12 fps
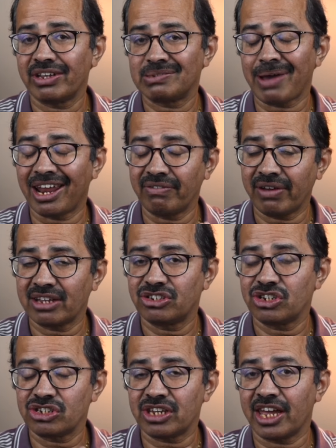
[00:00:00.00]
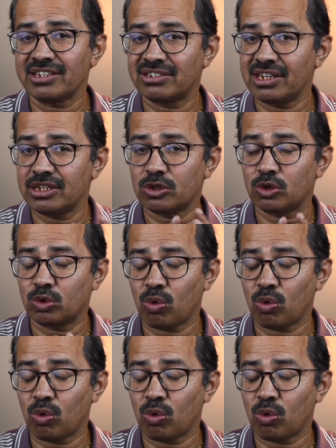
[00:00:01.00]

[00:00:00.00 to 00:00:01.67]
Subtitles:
which manufactures ACs,